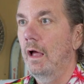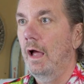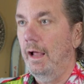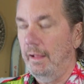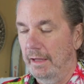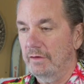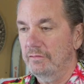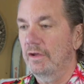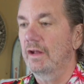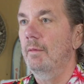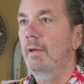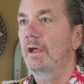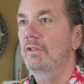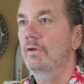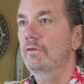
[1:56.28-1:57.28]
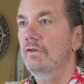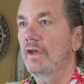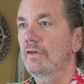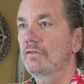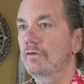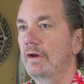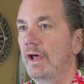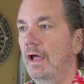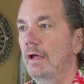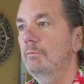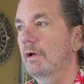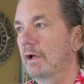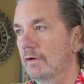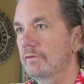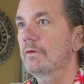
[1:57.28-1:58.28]
Like I said, I made those yesterday
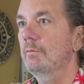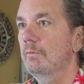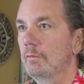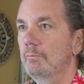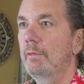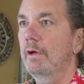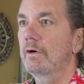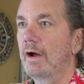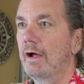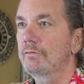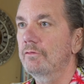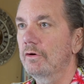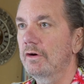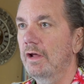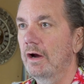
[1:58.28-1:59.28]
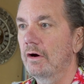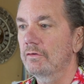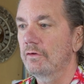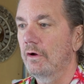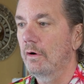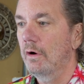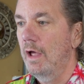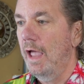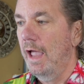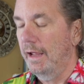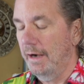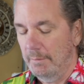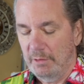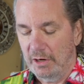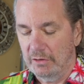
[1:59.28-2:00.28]
because they're better after a day or so.
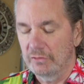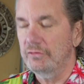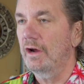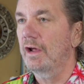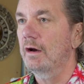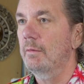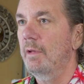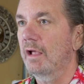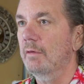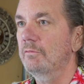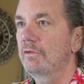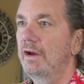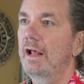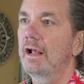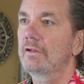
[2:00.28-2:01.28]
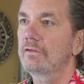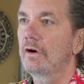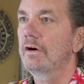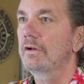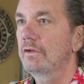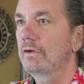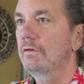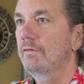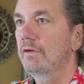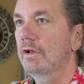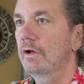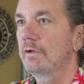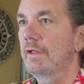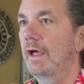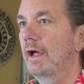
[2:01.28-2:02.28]
And I'm not gonna show you how to make them today because I already did a
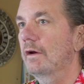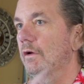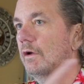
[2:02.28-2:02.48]
video on that.